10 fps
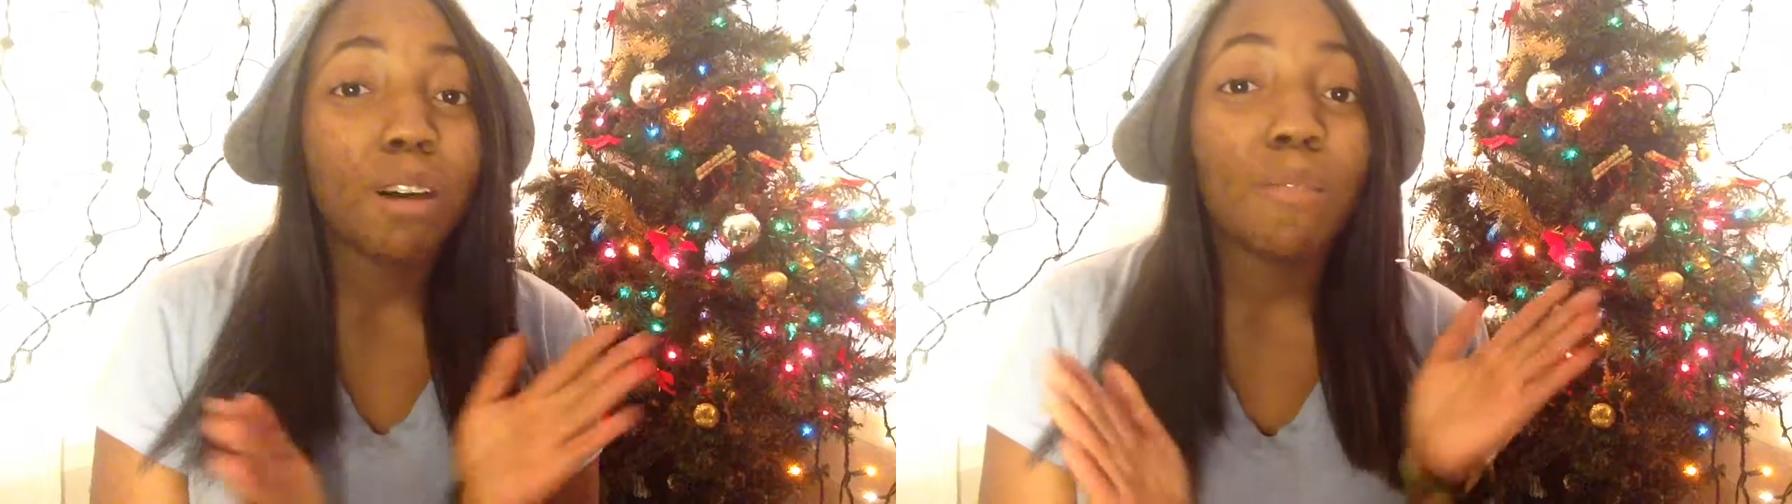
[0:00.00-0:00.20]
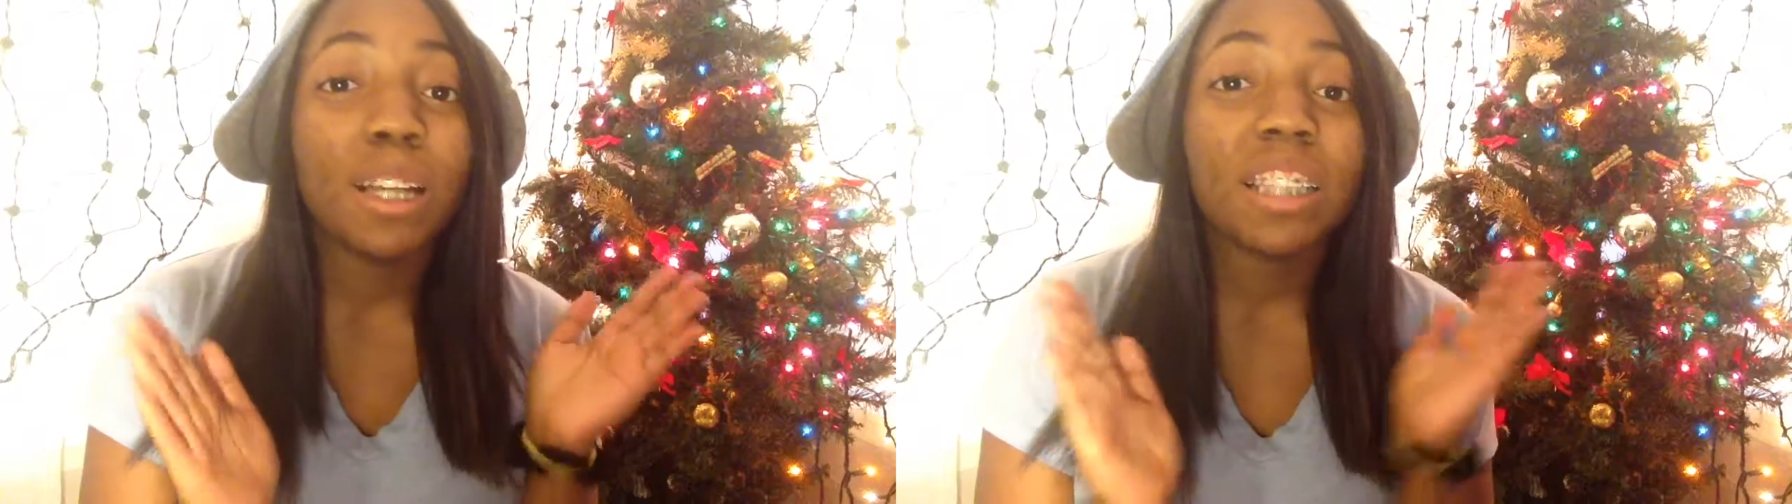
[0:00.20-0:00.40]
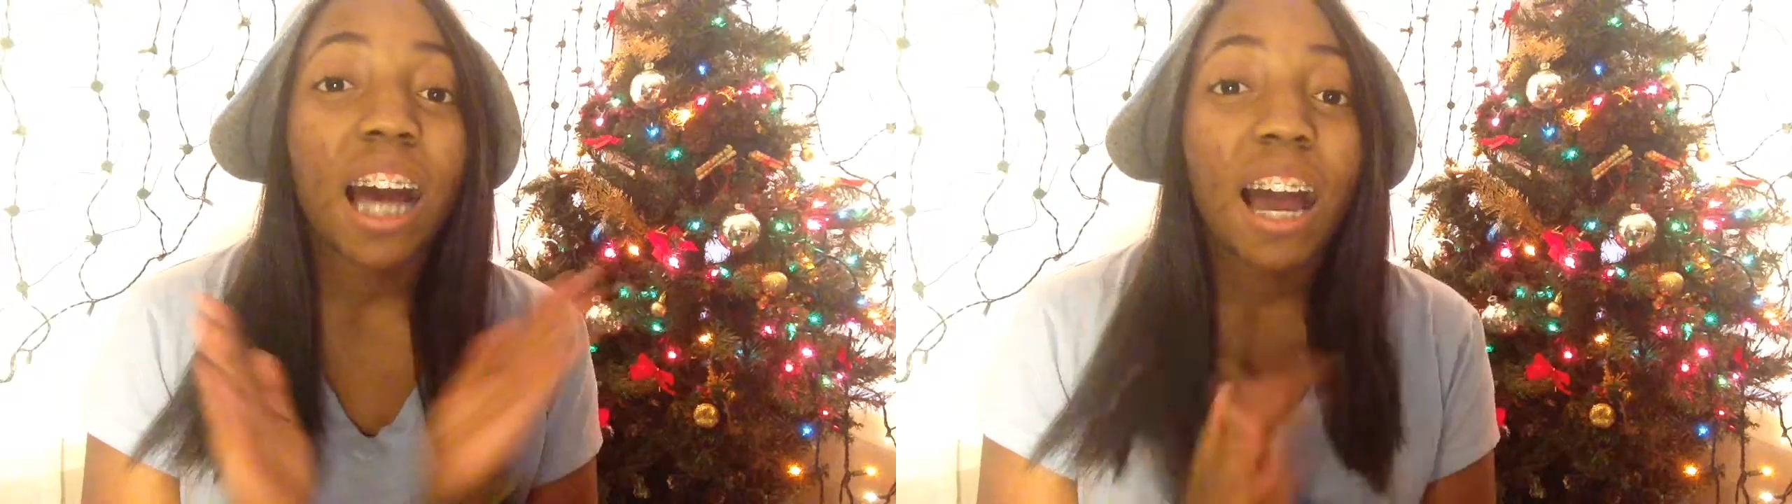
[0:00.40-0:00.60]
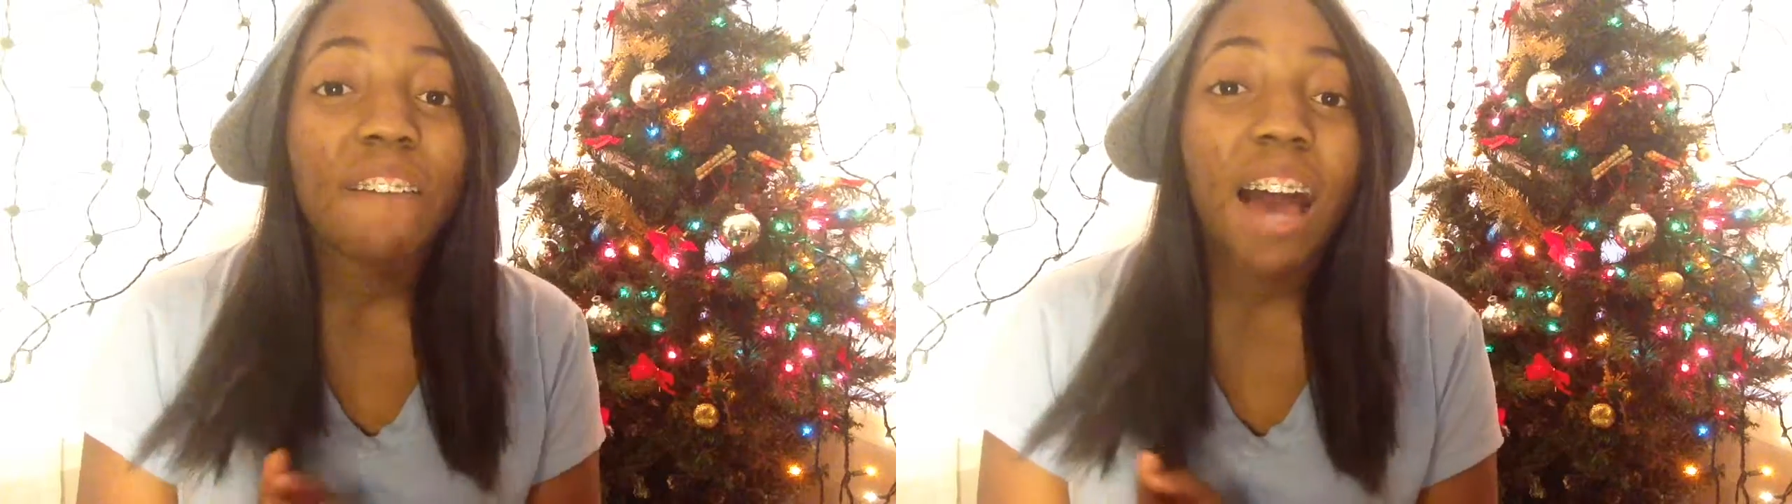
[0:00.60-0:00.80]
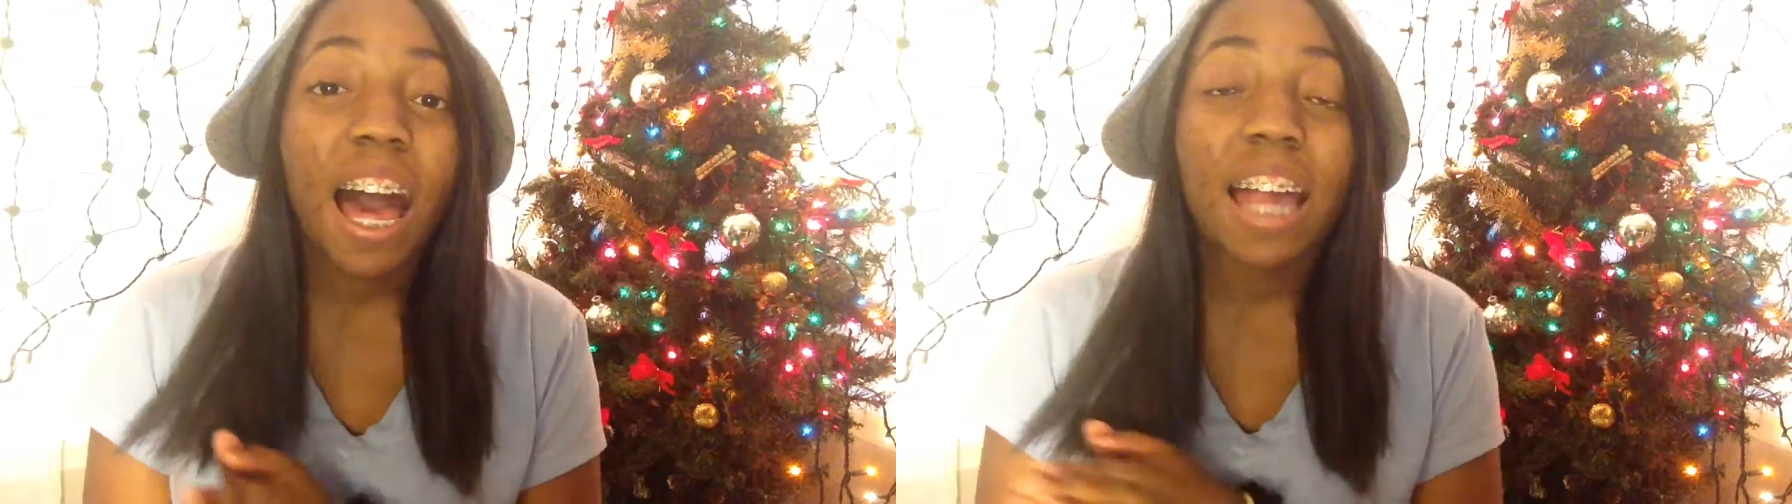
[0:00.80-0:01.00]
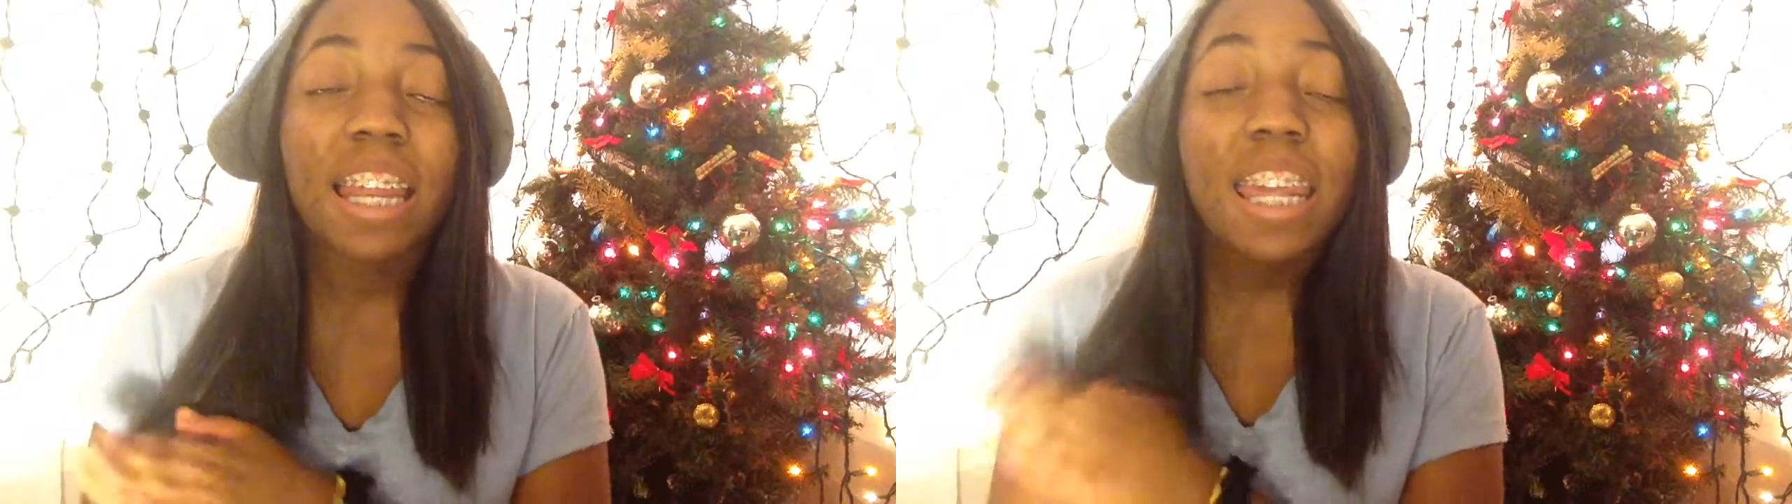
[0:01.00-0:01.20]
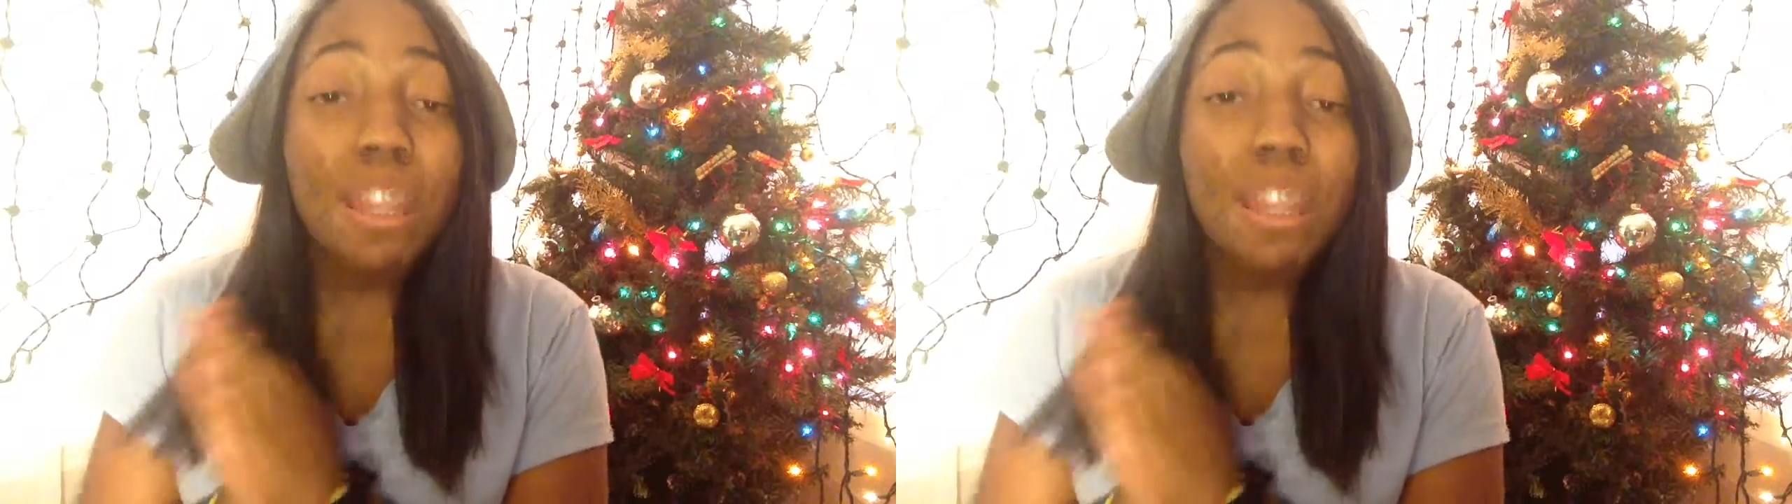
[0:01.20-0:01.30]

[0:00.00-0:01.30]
moments I've had